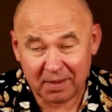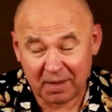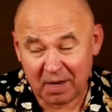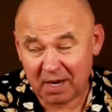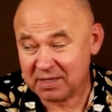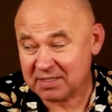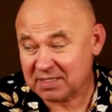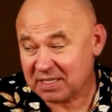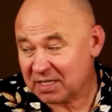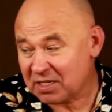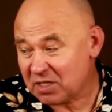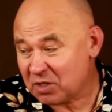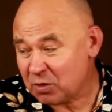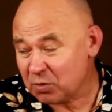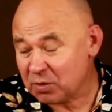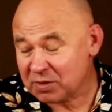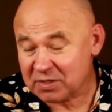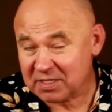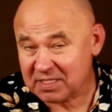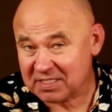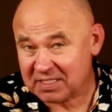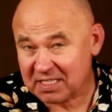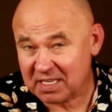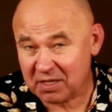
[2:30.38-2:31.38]
I
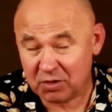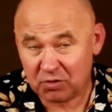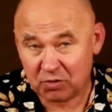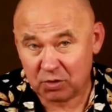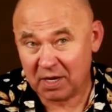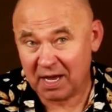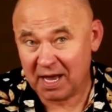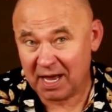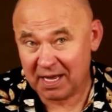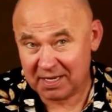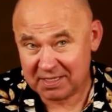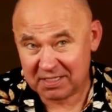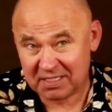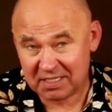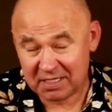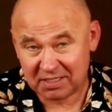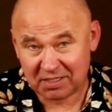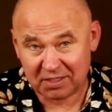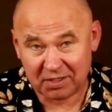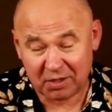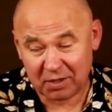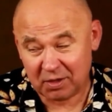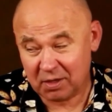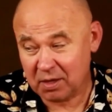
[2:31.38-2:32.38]
secured the central
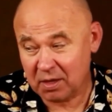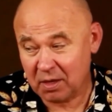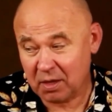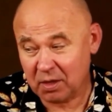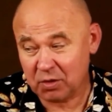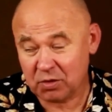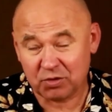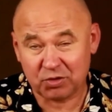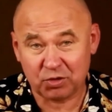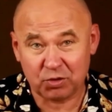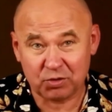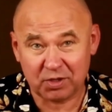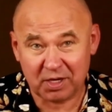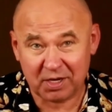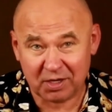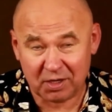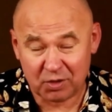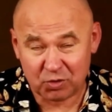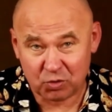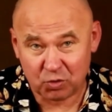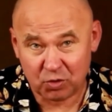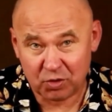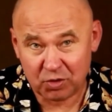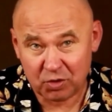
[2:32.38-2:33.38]
axis so that
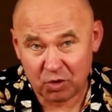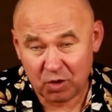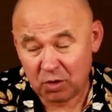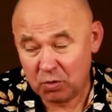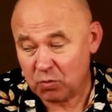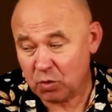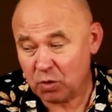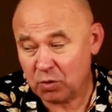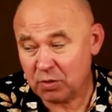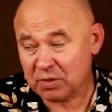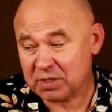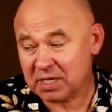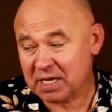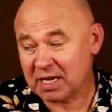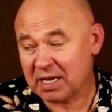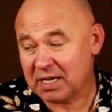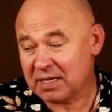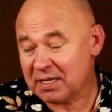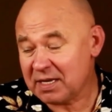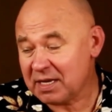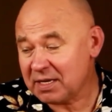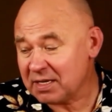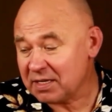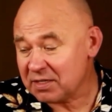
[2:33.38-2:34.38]
it could not
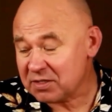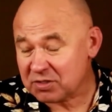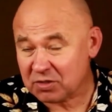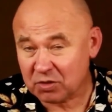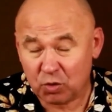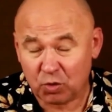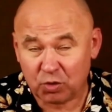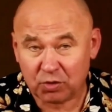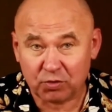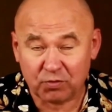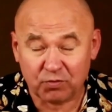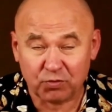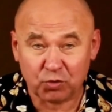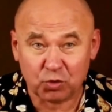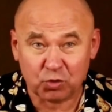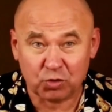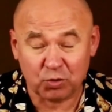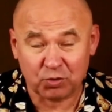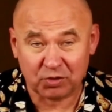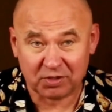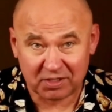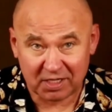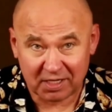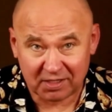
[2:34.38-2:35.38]
rotate and installed
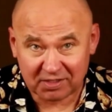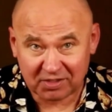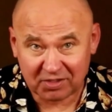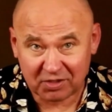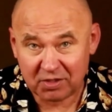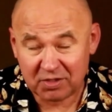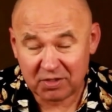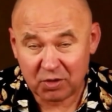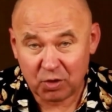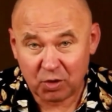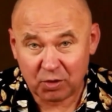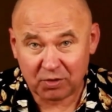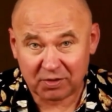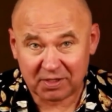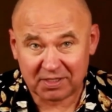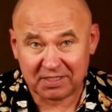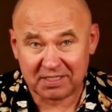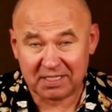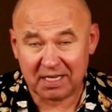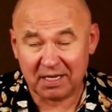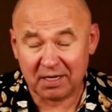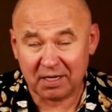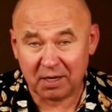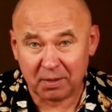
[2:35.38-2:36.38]
photosensors on the
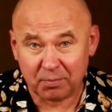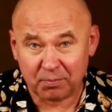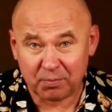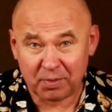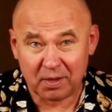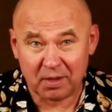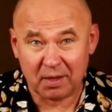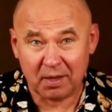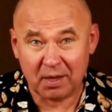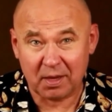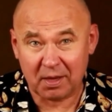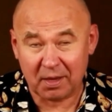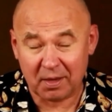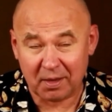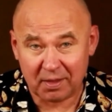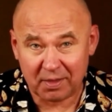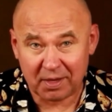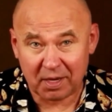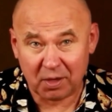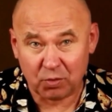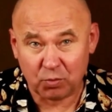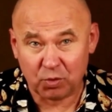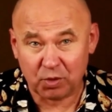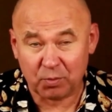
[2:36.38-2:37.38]
setup
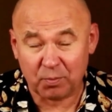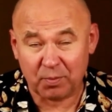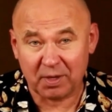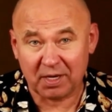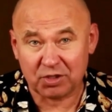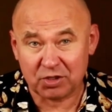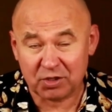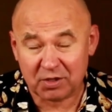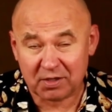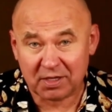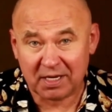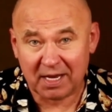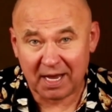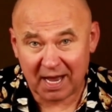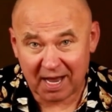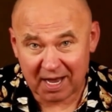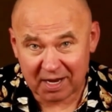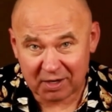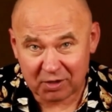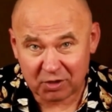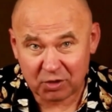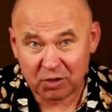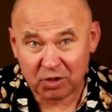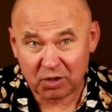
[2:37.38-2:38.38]
that will measure the
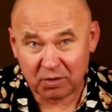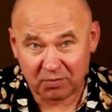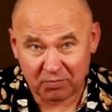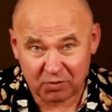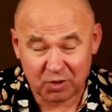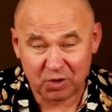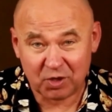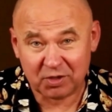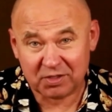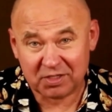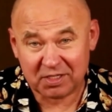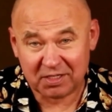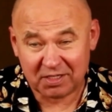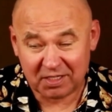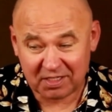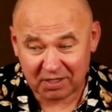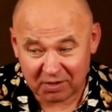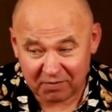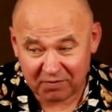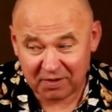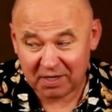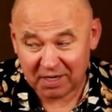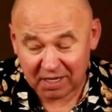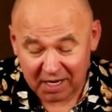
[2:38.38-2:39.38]
angular velocity
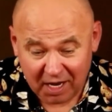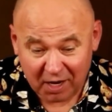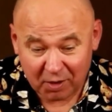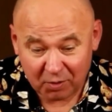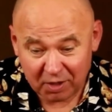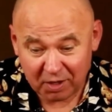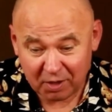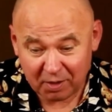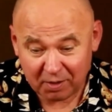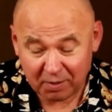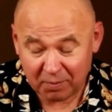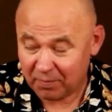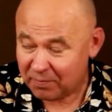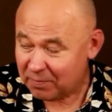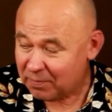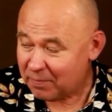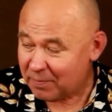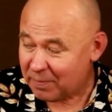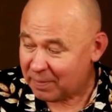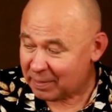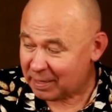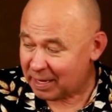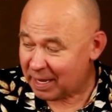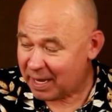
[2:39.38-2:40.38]
of the carrier.
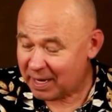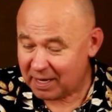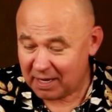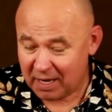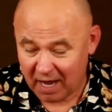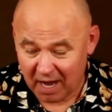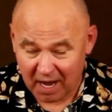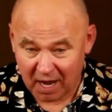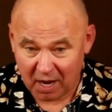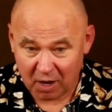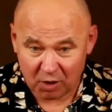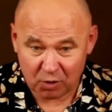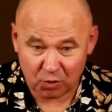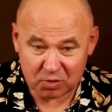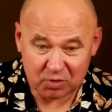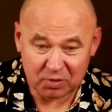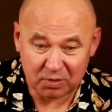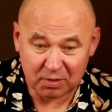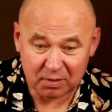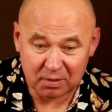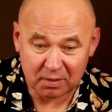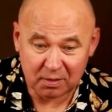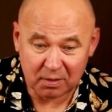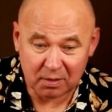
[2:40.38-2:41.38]
And
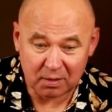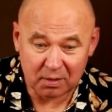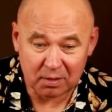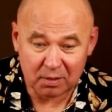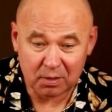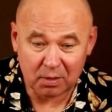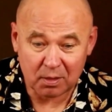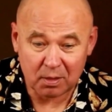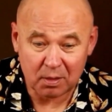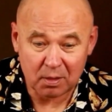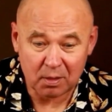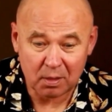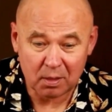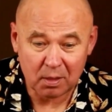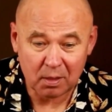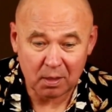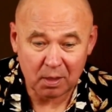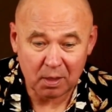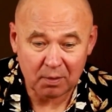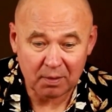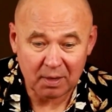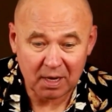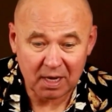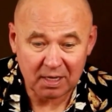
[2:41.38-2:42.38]
now,
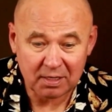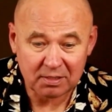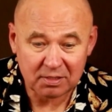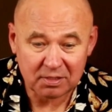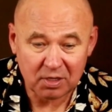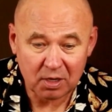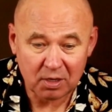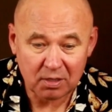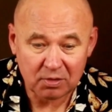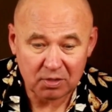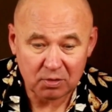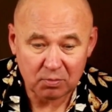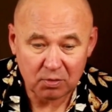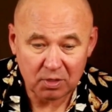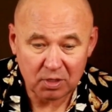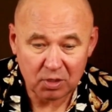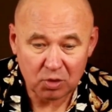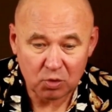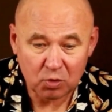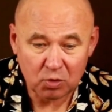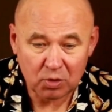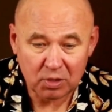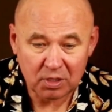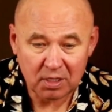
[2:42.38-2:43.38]
I start the
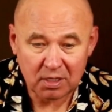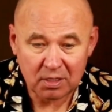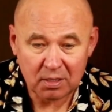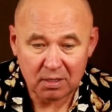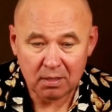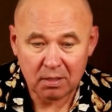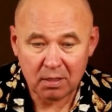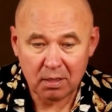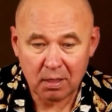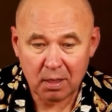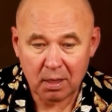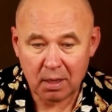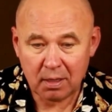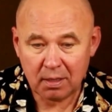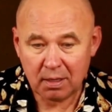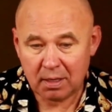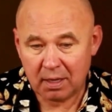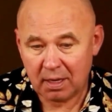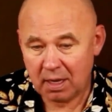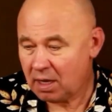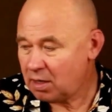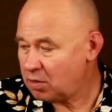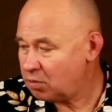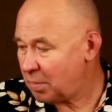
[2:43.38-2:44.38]
recording
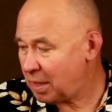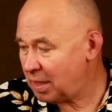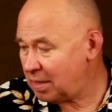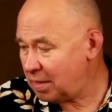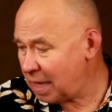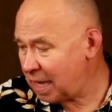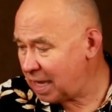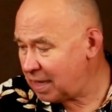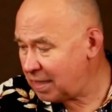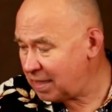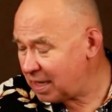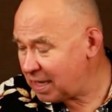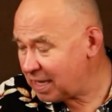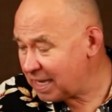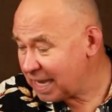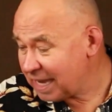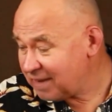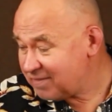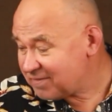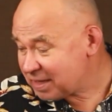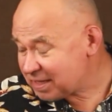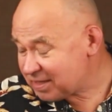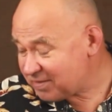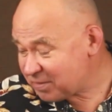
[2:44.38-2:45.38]
and rotate the
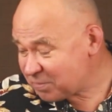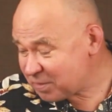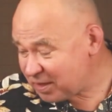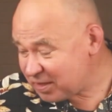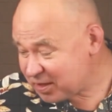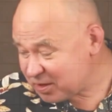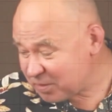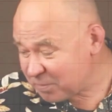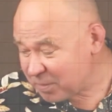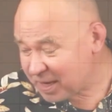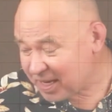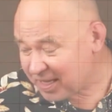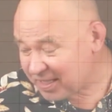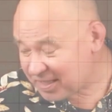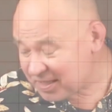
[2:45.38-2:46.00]
carrier with all my